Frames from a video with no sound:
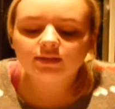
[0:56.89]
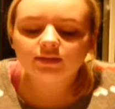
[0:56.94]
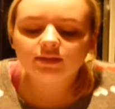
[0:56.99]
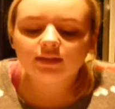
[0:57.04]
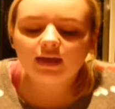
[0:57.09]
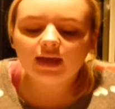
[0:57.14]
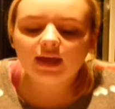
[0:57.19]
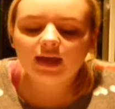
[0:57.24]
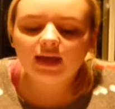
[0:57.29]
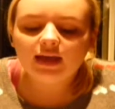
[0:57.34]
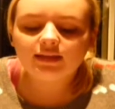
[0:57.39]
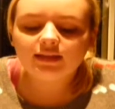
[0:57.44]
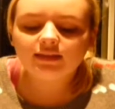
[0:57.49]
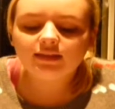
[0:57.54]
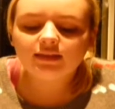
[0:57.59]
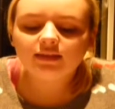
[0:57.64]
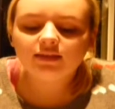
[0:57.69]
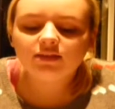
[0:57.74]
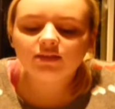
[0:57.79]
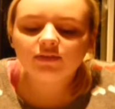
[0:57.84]
The head,
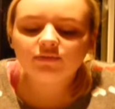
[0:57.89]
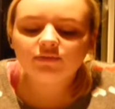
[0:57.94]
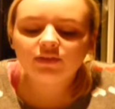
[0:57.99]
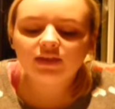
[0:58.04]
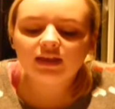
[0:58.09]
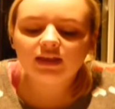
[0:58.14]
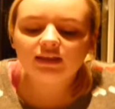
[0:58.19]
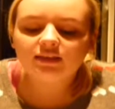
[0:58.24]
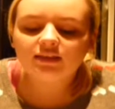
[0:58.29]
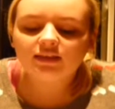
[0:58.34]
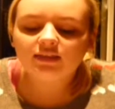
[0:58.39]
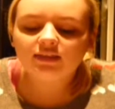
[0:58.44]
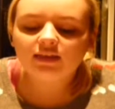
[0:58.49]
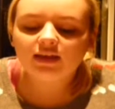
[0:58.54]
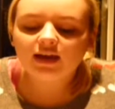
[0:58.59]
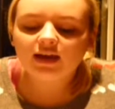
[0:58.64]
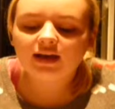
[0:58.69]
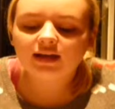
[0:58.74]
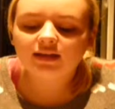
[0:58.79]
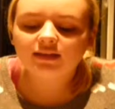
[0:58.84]
the feet, the
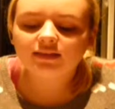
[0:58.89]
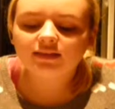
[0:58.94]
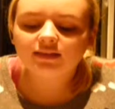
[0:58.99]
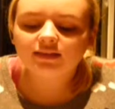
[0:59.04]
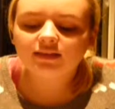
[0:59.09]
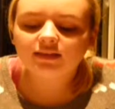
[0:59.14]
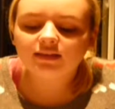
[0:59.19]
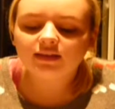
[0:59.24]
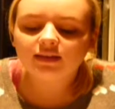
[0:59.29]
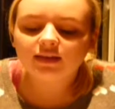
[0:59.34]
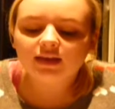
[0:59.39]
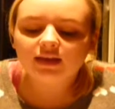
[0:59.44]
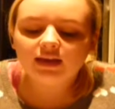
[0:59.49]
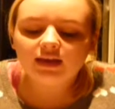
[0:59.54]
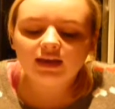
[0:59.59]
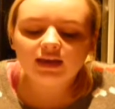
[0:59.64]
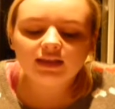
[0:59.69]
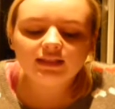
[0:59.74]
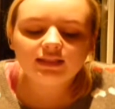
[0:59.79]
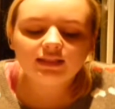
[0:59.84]
hands.
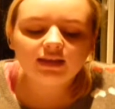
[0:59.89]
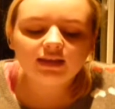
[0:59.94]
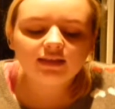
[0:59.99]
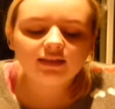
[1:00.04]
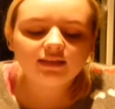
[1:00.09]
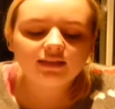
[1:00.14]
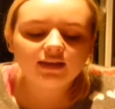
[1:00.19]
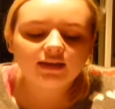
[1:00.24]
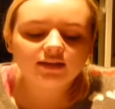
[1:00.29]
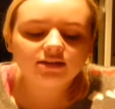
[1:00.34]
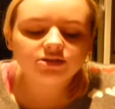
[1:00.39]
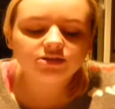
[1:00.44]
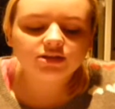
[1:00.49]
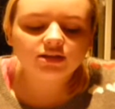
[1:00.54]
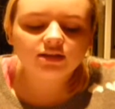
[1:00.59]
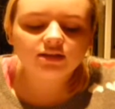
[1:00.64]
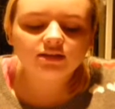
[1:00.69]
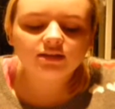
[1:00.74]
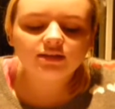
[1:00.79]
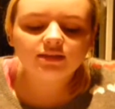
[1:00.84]
In this
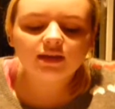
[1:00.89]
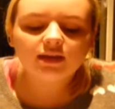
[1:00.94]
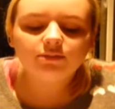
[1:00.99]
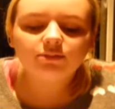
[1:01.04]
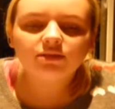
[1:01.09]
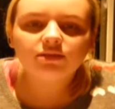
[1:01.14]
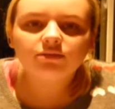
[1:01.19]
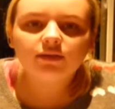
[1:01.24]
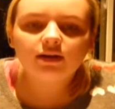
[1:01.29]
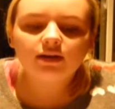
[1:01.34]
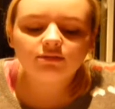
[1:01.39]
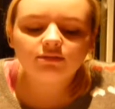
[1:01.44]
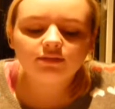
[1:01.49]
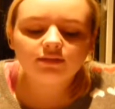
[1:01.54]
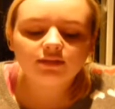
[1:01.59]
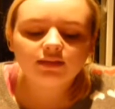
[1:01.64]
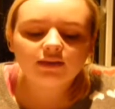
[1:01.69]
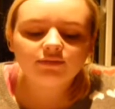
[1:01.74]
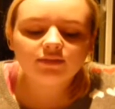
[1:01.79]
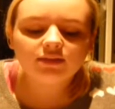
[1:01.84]
section, there was around
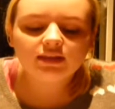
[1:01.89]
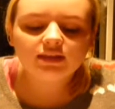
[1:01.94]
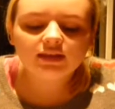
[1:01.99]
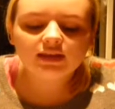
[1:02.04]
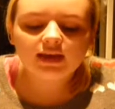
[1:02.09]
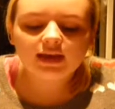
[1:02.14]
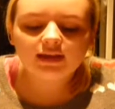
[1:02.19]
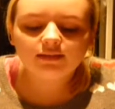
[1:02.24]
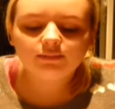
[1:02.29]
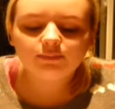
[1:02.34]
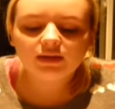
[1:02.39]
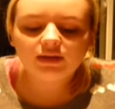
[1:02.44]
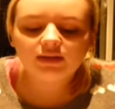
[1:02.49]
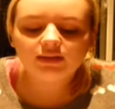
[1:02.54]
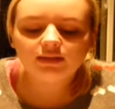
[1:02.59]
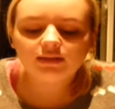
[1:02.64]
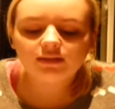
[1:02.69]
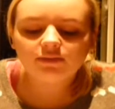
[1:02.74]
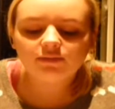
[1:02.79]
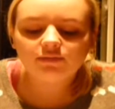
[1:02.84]
78
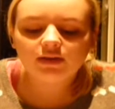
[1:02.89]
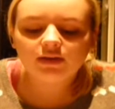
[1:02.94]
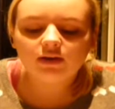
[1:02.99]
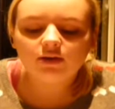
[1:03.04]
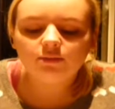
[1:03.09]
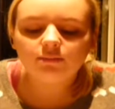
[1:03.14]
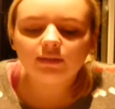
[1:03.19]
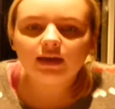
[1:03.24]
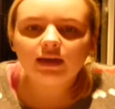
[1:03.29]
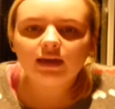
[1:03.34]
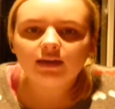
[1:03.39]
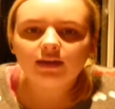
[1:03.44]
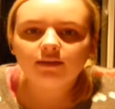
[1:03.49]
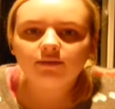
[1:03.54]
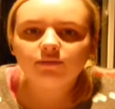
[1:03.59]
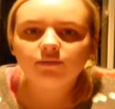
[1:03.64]
pieces of film in